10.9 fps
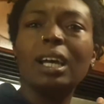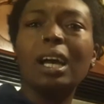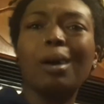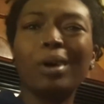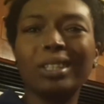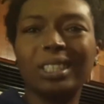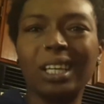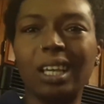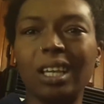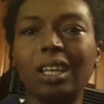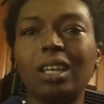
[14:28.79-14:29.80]
I'm about to
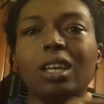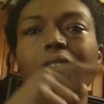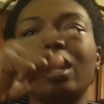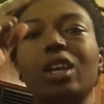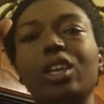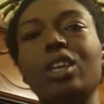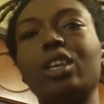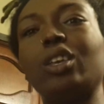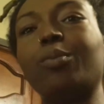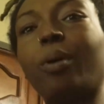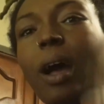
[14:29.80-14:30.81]
eat.
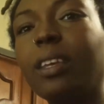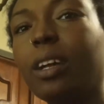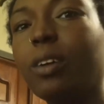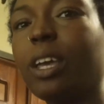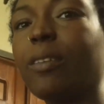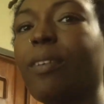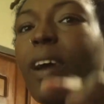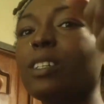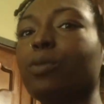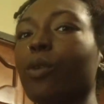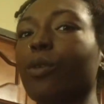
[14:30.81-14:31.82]
You probably gonna get
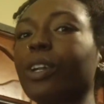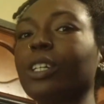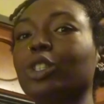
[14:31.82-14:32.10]
fast forwarded